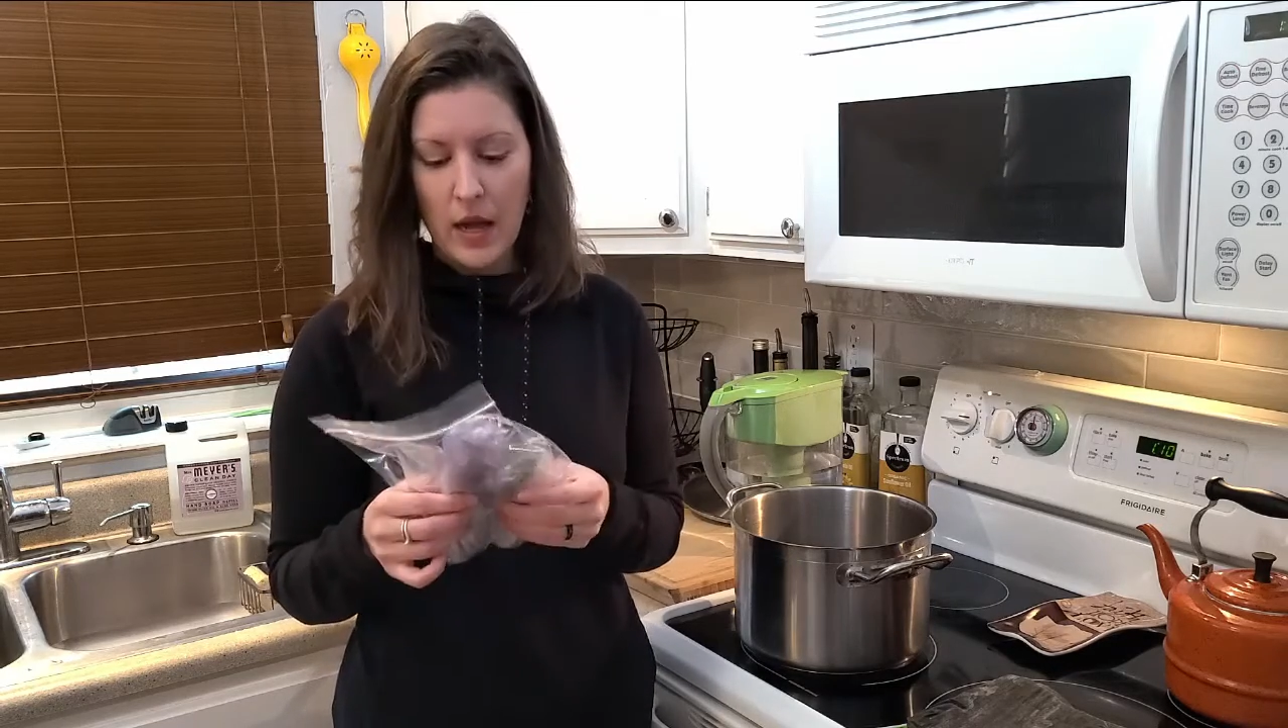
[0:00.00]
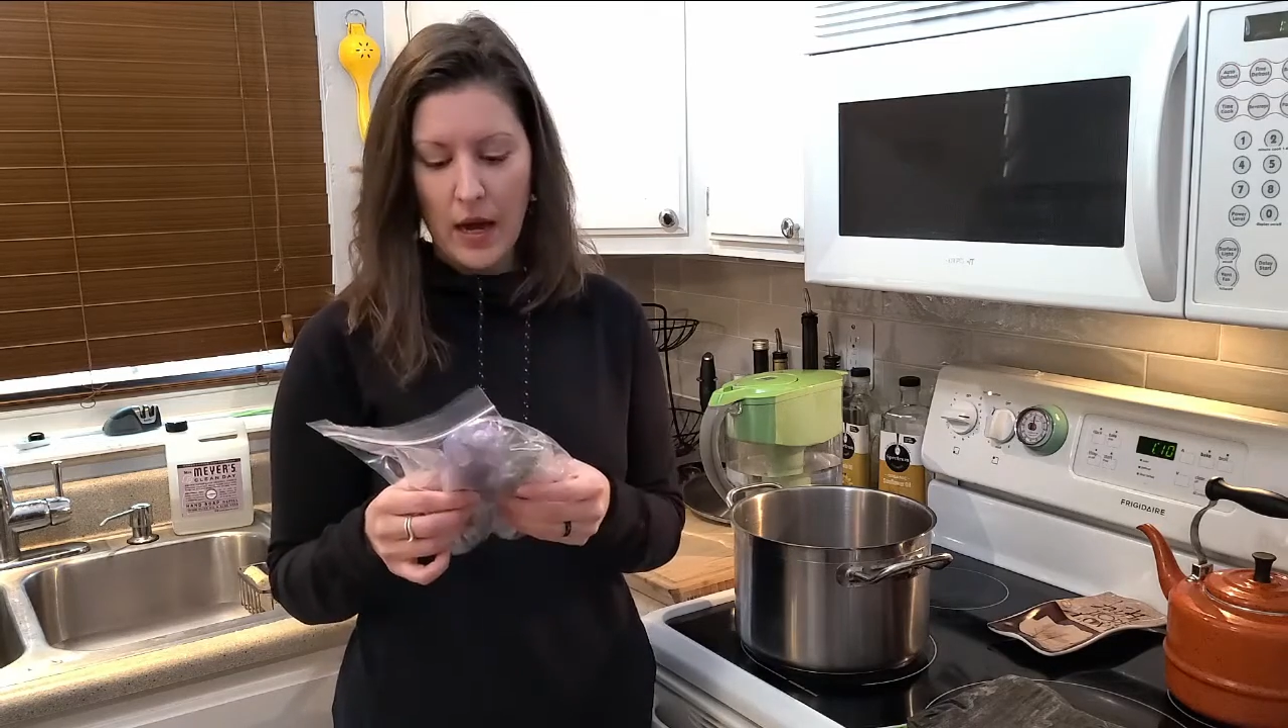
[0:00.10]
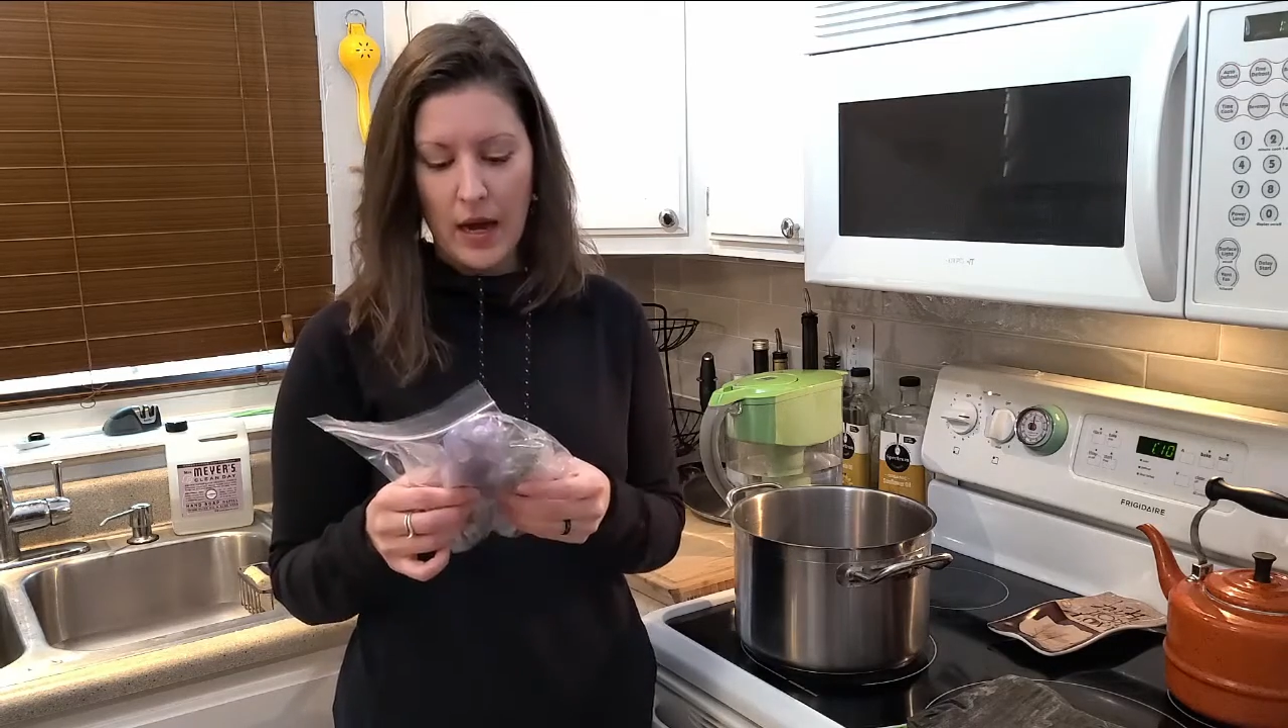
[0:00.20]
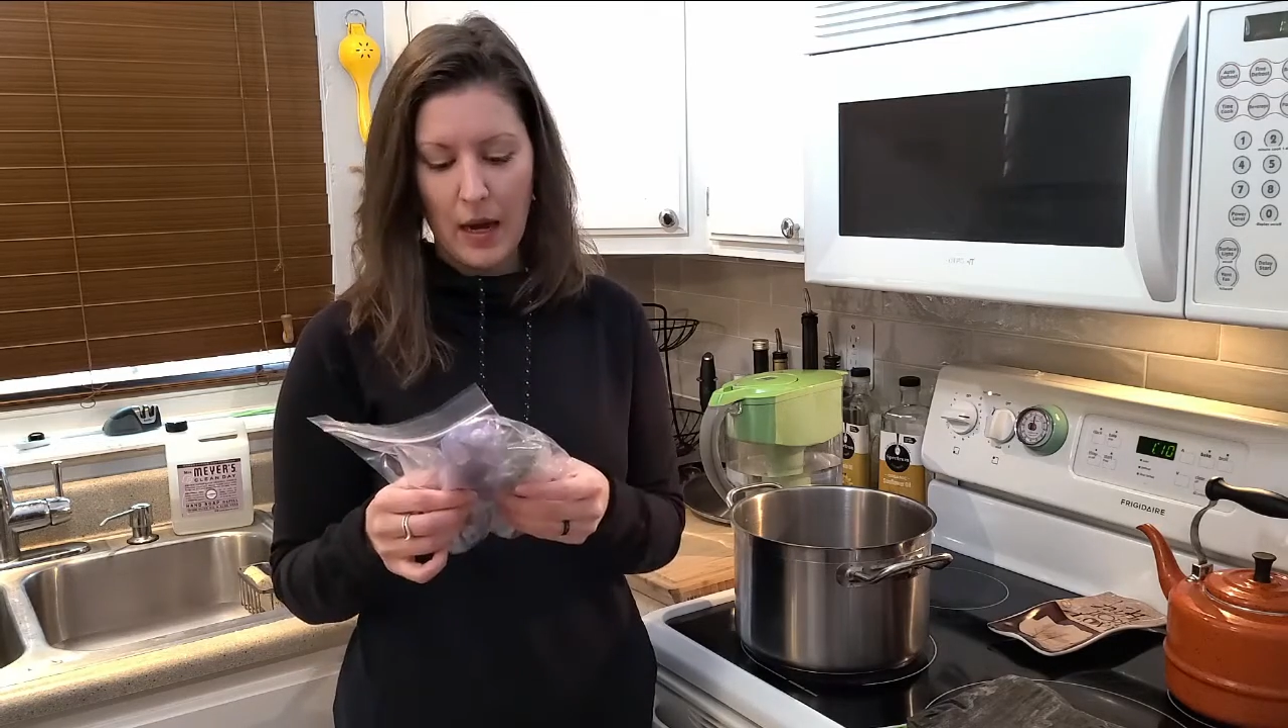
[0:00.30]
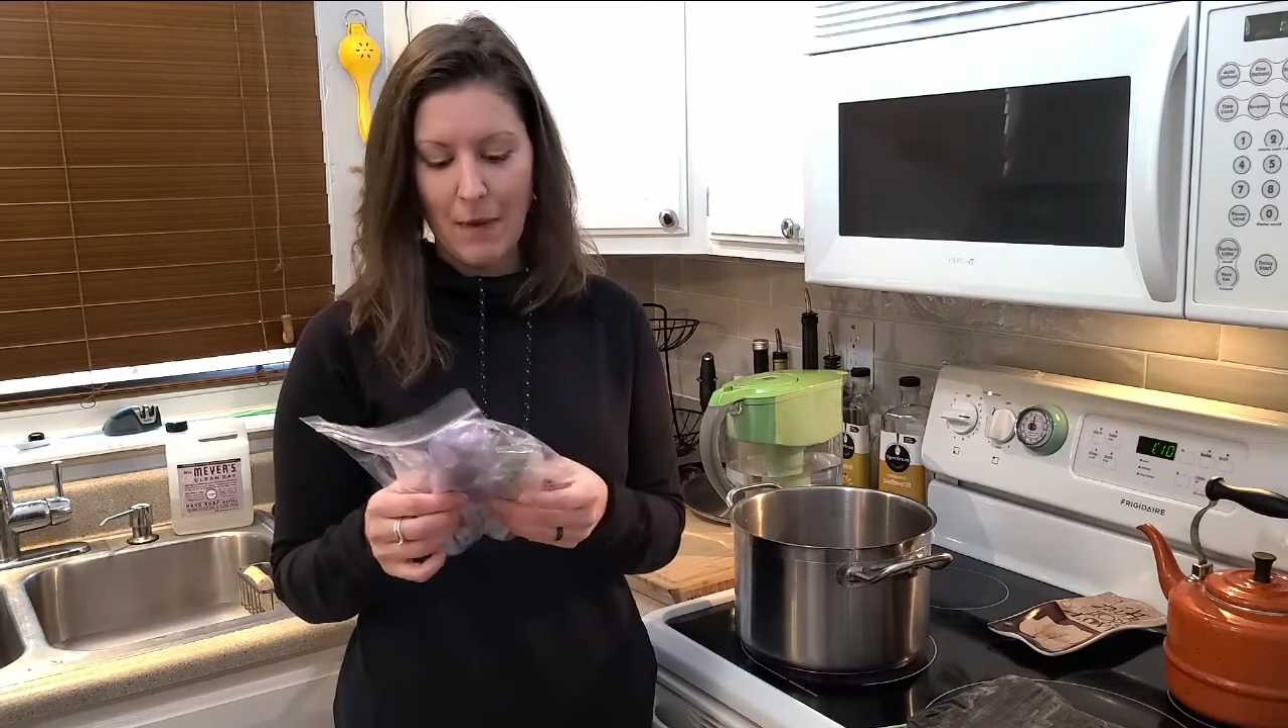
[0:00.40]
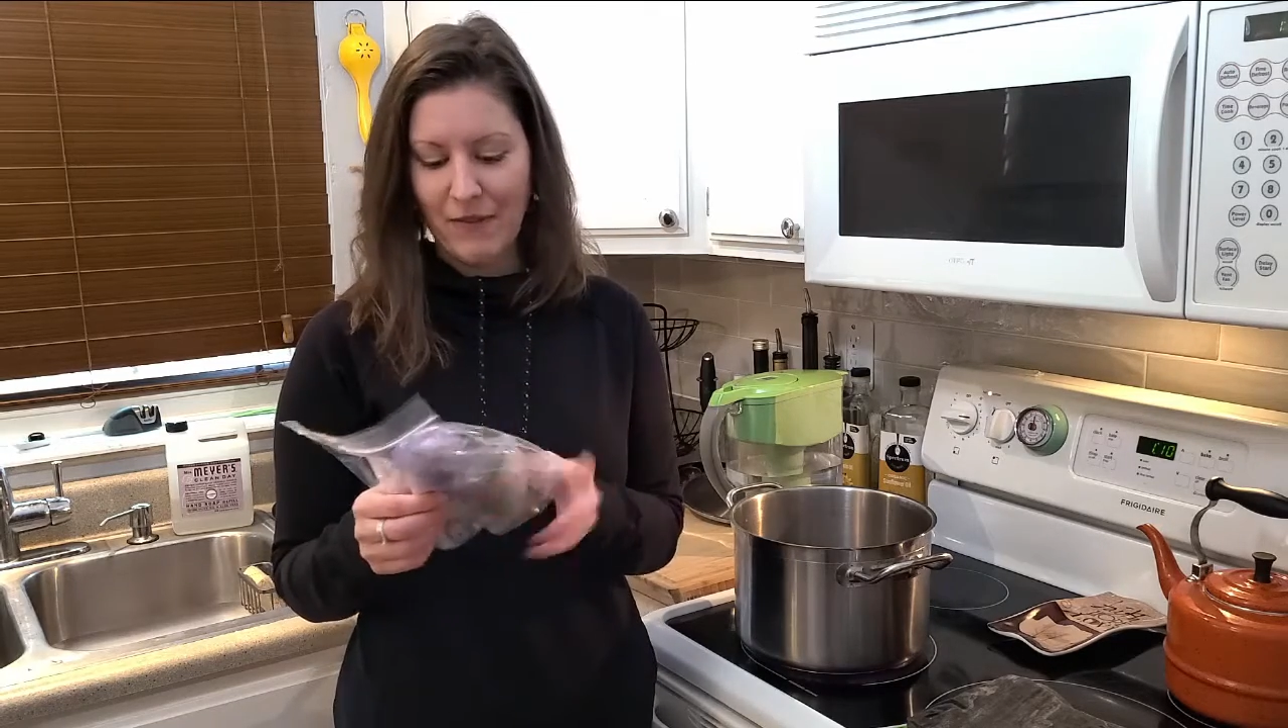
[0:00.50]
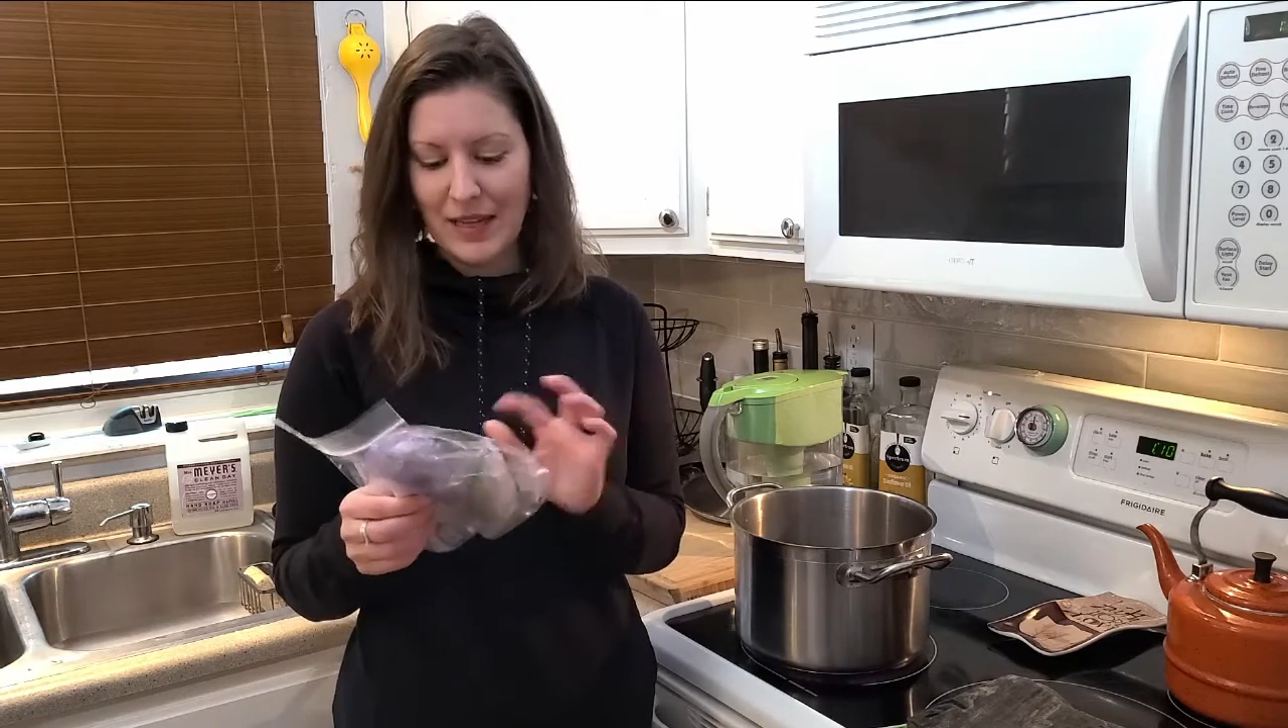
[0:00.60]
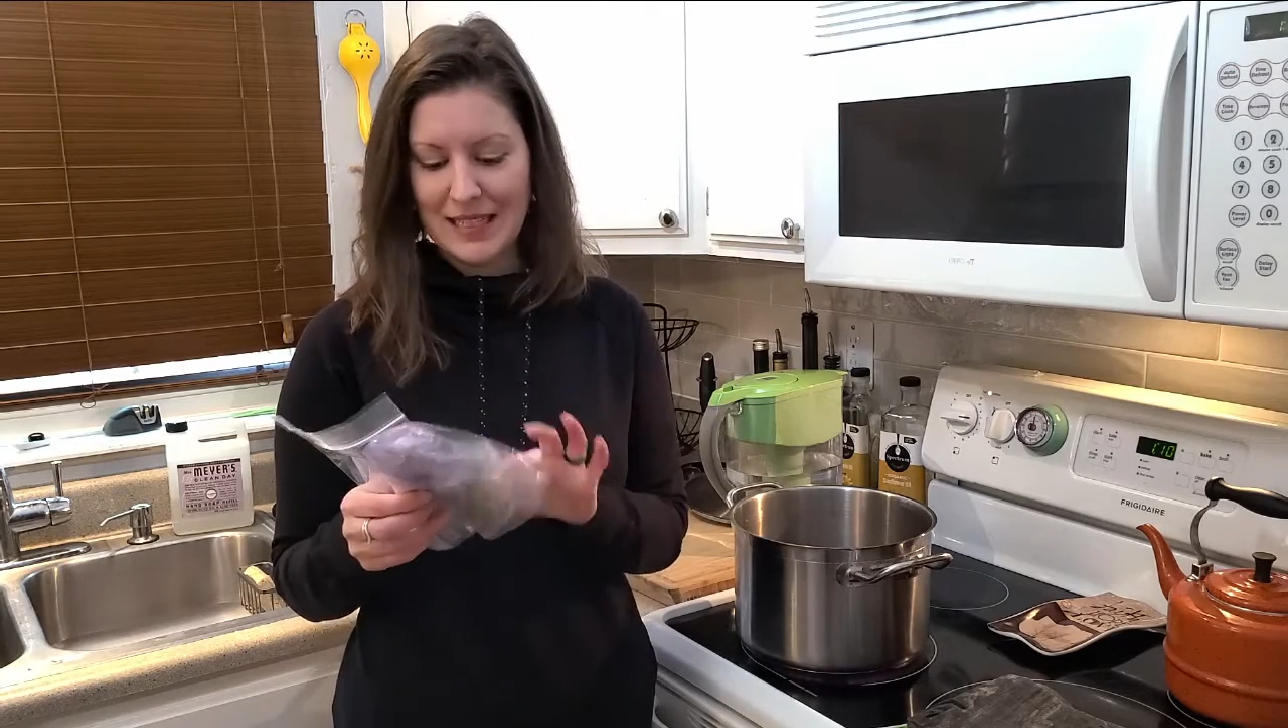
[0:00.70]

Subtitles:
I've got